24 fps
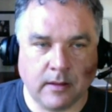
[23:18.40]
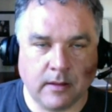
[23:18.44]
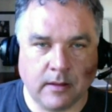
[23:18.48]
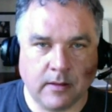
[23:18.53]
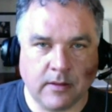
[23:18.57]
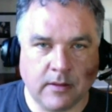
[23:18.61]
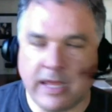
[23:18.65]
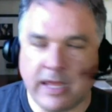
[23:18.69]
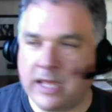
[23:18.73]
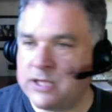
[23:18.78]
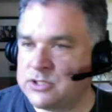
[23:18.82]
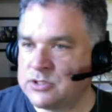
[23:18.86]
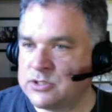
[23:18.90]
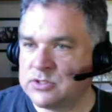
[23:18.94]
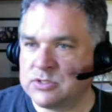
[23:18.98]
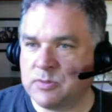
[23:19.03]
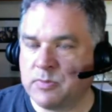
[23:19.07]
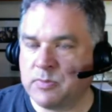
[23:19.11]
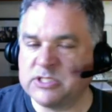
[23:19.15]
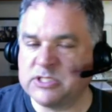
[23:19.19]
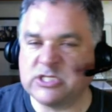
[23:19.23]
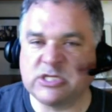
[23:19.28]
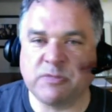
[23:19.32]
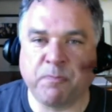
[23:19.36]
The Angels have
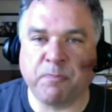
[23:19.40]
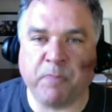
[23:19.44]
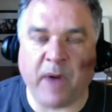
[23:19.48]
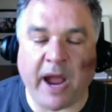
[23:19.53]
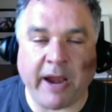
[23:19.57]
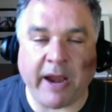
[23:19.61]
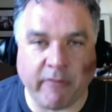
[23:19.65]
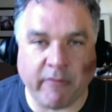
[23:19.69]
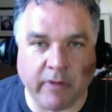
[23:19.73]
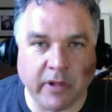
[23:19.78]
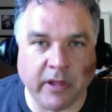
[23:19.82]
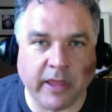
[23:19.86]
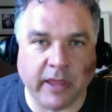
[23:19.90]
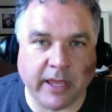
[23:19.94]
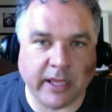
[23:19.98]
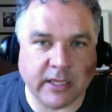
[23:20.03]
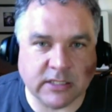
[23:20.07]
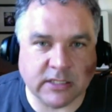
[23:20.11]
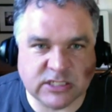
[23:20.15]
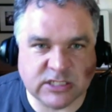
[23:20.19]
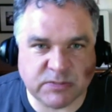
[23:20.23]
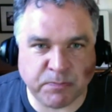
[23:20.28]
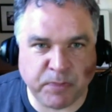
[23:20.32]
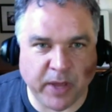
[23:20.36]
been spiraling,
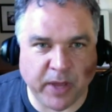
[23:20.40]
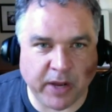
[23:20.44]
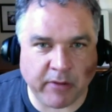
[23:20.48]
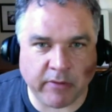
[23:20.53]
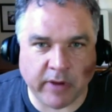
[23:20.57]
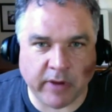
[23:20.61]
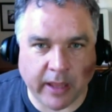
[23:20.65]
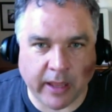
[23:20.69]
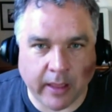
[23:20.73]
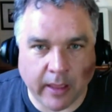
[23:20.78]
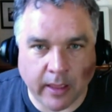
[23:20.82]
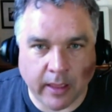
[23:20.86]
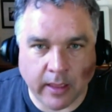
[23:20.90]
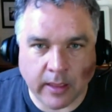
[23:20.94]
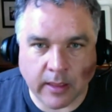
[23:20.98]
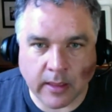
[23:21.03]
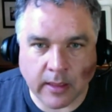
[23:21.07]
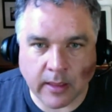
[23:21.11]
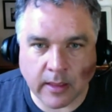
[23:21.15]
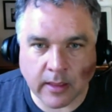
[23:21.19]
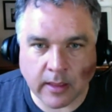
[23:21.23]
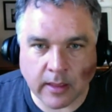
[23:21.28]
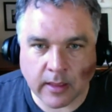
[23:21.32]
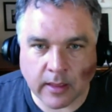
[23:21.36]
sputtering
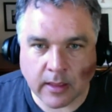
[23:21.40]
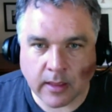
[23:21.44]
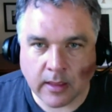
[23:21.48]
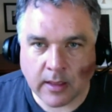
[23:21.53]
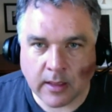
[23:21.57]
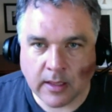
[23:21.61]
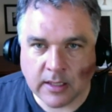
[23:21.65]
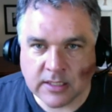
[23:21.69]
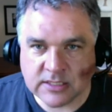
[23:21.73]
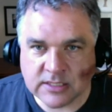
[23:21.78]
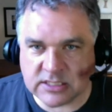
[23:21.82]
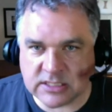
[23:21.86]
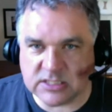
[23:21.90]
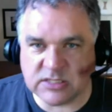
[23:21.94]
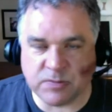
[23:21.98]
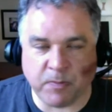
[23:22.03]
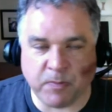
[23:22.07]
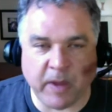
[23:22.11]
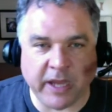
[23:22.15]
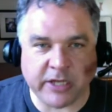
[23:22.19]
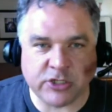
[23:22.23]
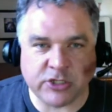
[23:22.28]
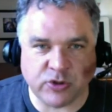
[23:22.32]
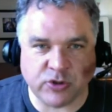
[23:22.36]
since
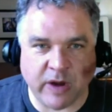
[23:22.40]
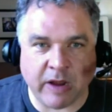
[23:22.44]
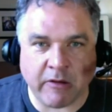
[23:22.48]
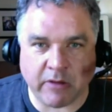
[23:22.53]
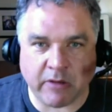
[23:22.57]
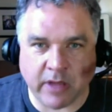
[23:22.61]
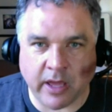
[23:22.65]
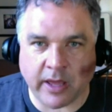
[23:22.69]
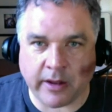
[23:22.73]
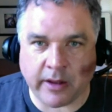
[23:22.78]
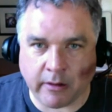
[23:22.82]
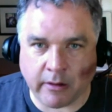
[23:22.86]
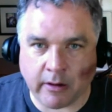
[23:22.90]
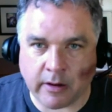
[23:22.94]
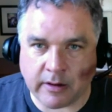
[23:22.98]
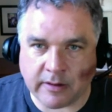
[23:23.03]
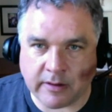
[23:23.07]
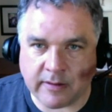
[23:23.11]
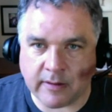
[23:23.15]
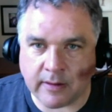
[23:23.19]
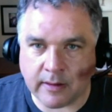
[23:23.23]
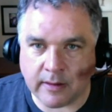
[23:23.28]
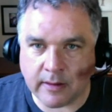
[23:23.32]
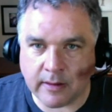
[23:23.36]
Mike Trout got
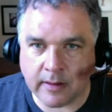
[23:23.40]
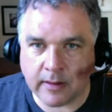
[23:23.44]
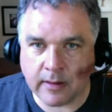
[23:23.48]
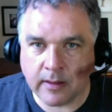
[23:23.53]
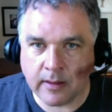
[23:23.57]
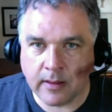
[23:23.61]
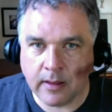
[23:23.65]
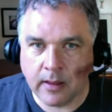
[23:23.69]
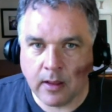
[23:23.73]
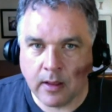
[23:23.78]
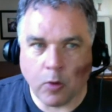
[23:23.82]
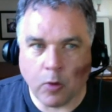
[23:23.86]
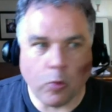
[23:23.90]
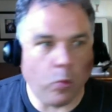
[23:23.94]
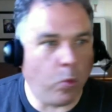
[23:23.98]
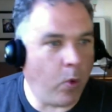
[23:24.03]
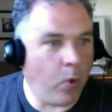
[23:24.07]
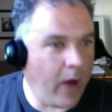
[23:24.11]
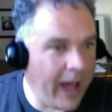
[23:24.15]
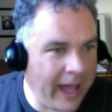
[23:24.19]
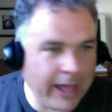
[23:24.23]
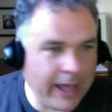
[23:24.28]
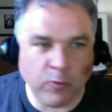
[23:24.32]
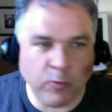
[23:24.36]
hurt.
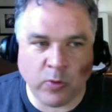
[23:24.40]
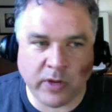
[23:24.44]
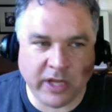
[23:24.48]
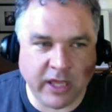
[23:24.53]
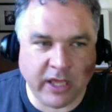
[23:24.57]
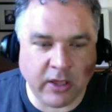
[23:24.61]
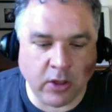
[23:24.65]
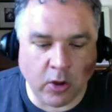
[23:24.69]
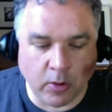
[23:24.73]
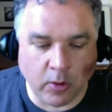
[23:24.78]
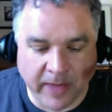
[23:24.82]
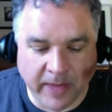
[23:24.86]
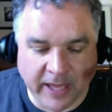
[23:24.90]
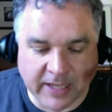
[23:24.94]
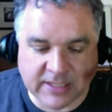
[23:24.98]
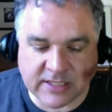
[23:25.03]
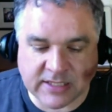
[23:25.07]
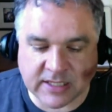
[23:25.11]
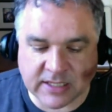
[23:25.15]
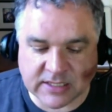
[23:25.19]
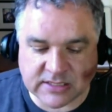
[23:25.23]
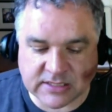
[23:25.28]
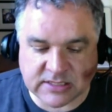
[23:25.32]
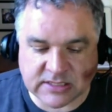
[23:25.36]
Why would he go back
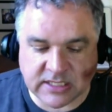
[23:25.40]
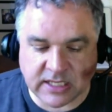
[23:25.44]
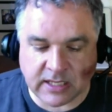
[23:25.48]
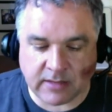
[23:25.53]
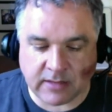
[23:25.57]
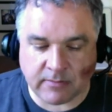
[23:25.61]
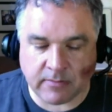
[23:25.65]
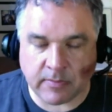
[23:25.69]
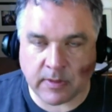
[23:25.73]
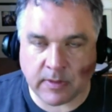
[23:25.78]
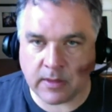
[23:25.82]
to this team?